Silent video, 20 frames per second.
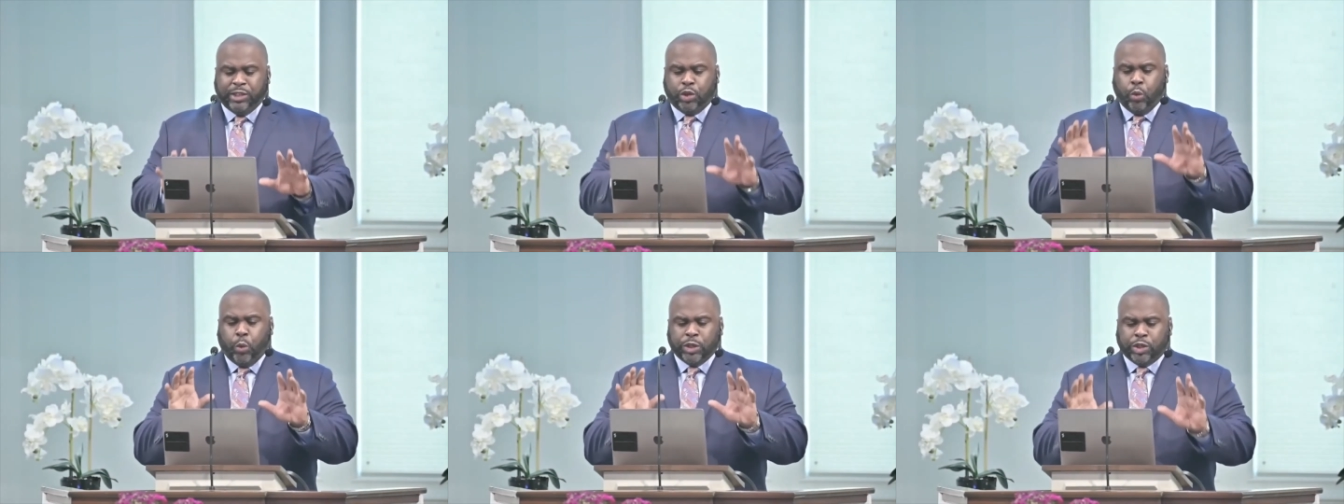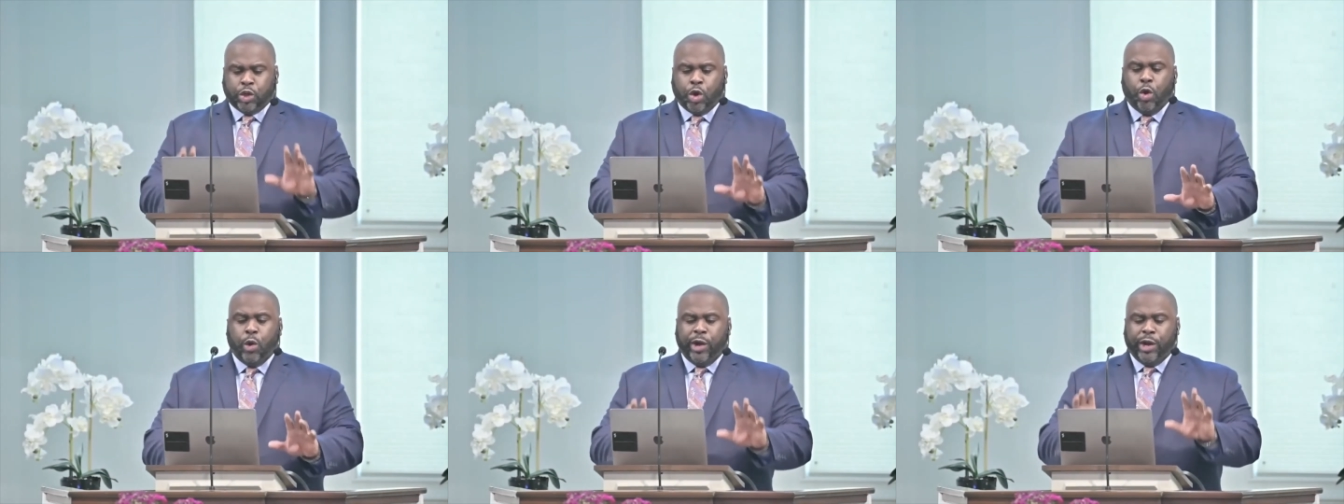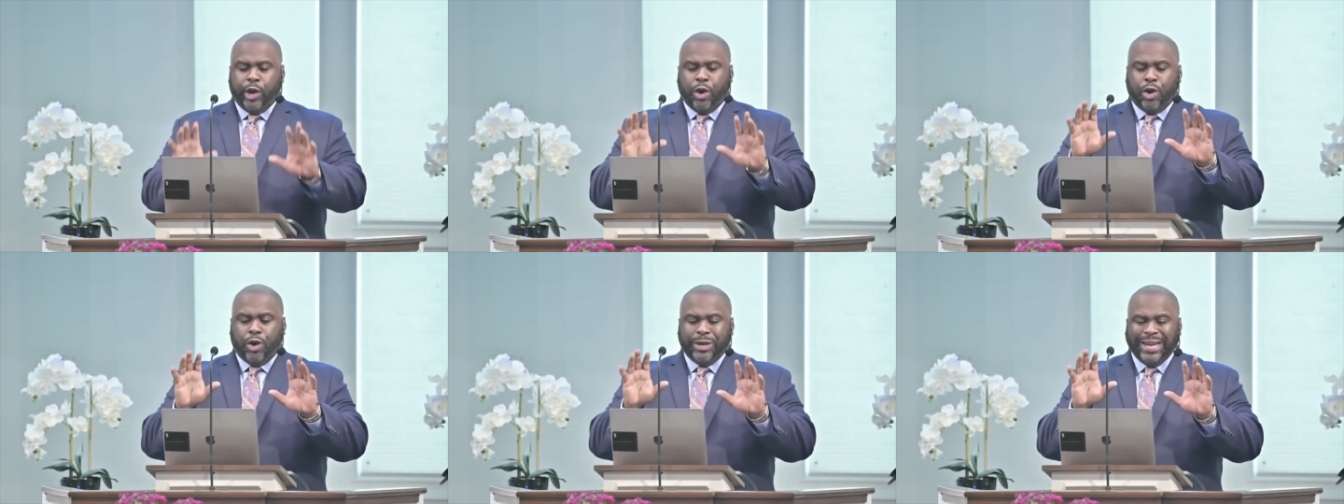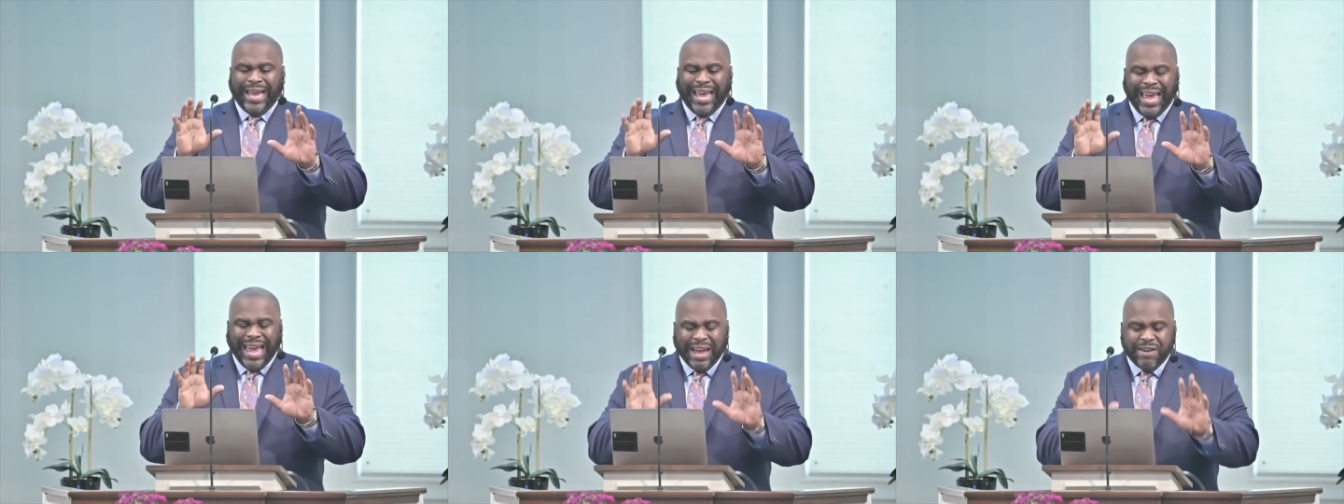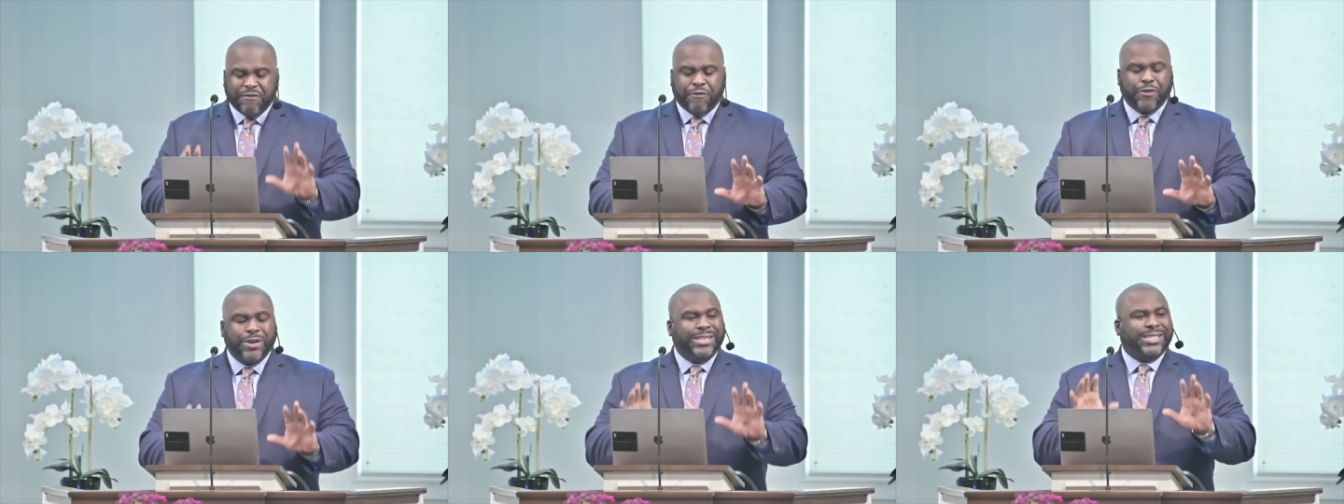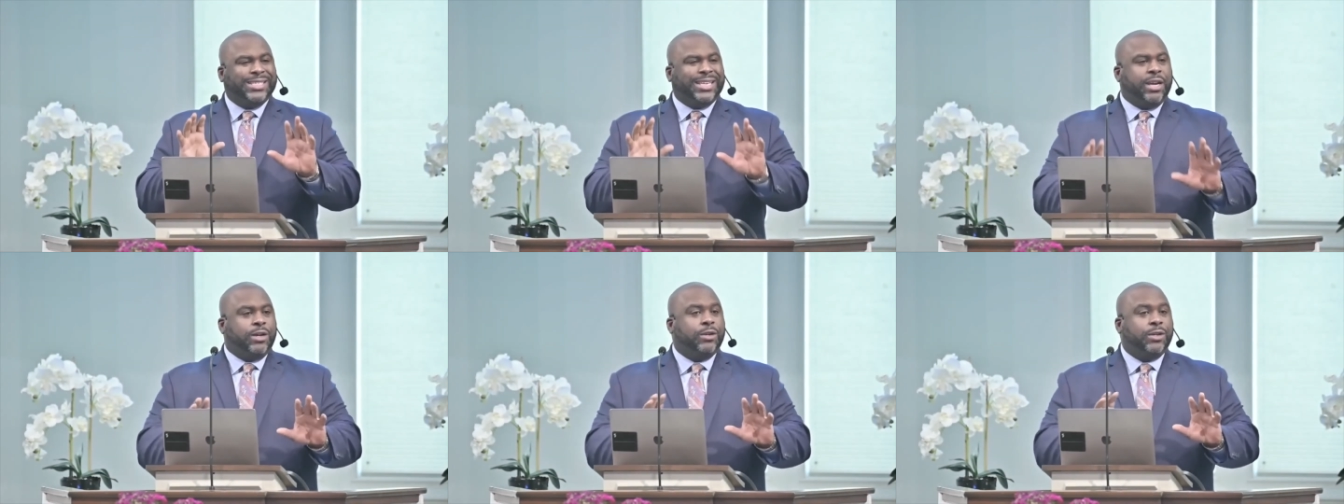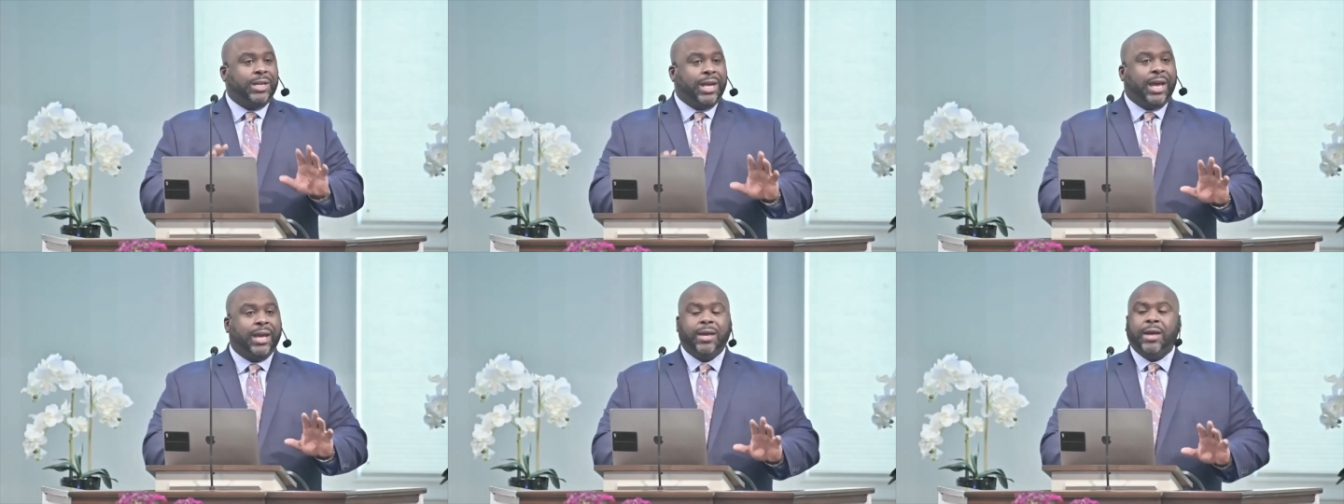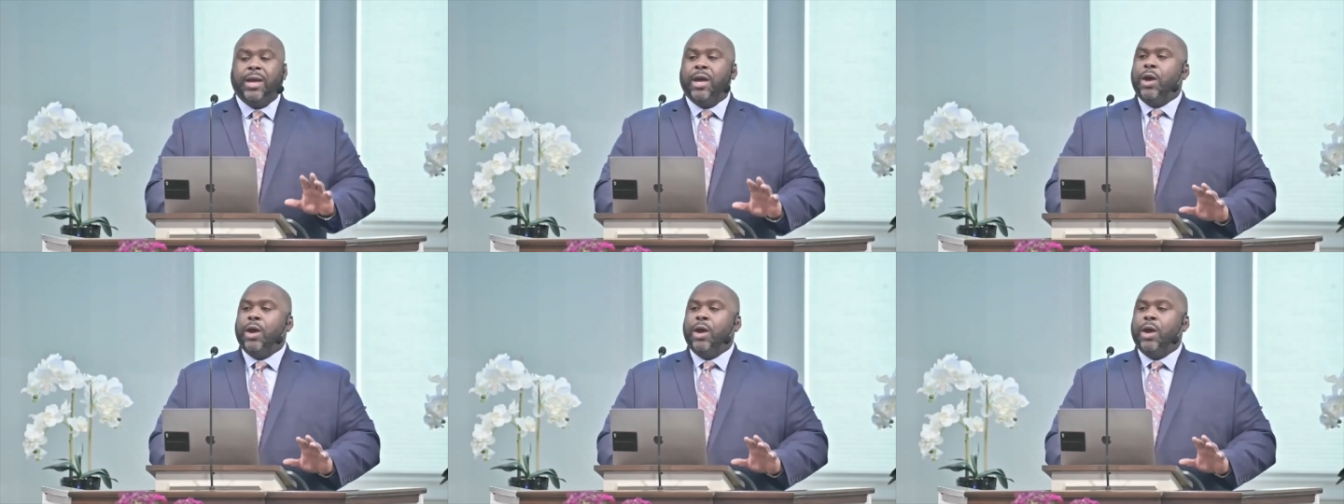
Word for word: to what's going on every single day.